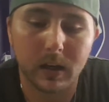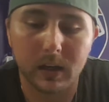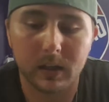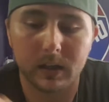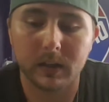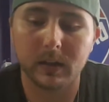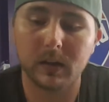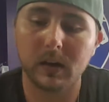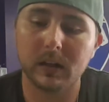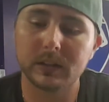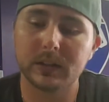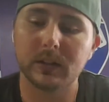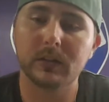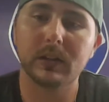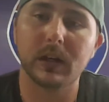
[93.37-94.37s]

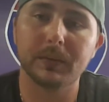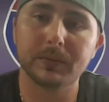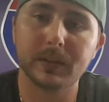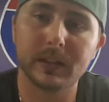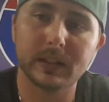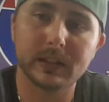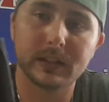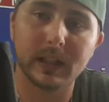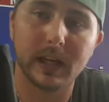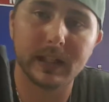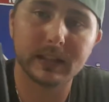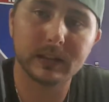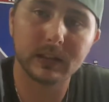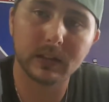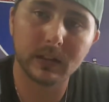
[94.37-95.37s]
Also comes with this
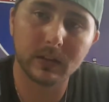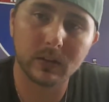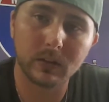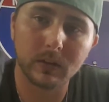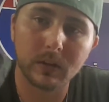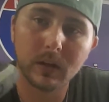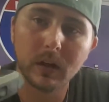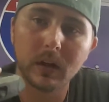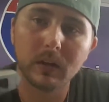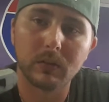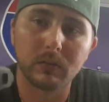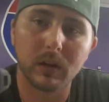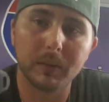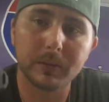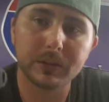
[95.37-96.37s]
nice little
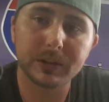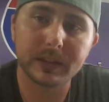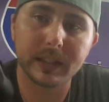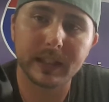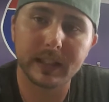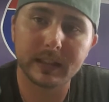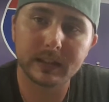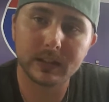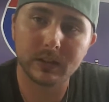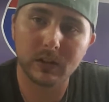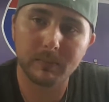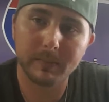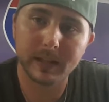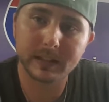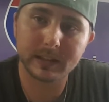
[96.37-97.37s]
rubber skin, so
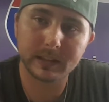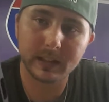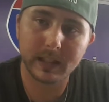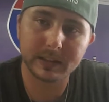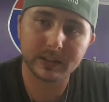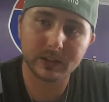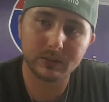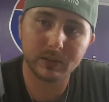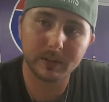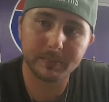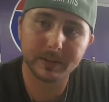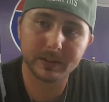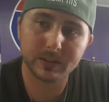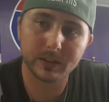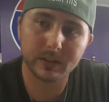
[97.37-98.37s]
it makes it nice and
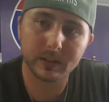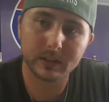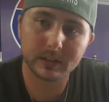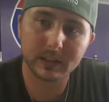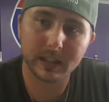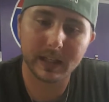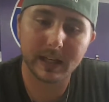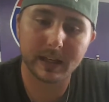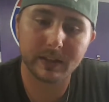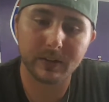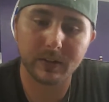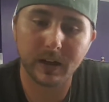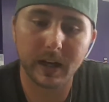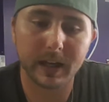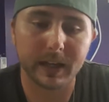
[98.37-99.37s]
grippy so it doesn't slide out of
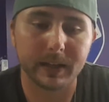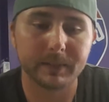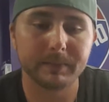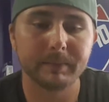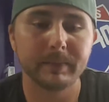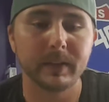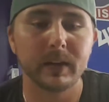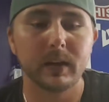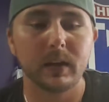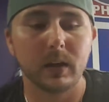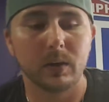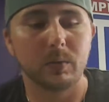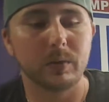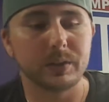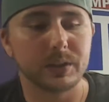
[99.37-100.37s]
your hand,
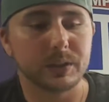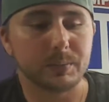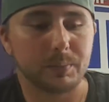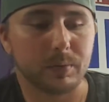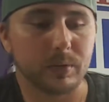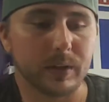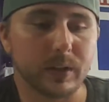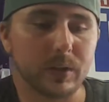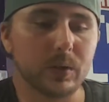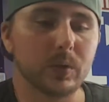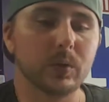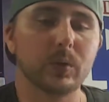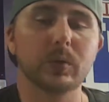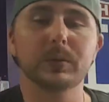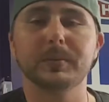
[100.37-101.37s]
which is pretty
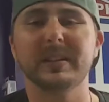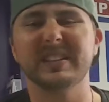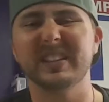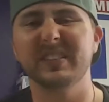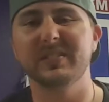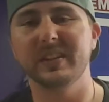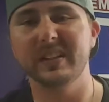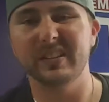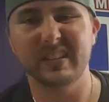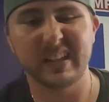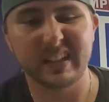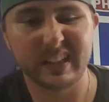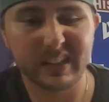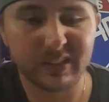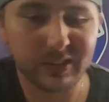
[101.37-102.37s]
cool, especially if you
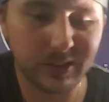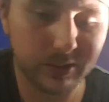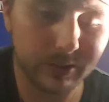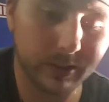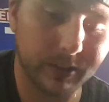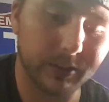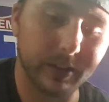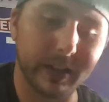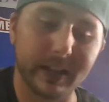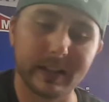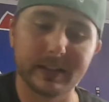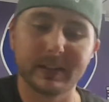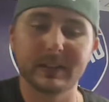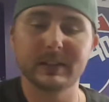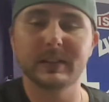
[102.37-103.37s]
kind of get your juice on your
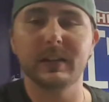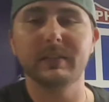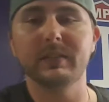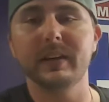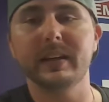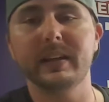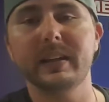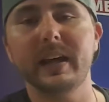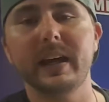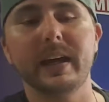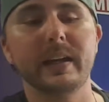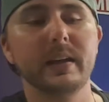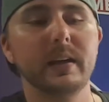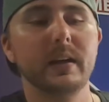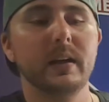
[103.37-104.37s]
hands and stuff like
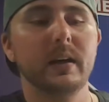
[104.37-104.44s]
that.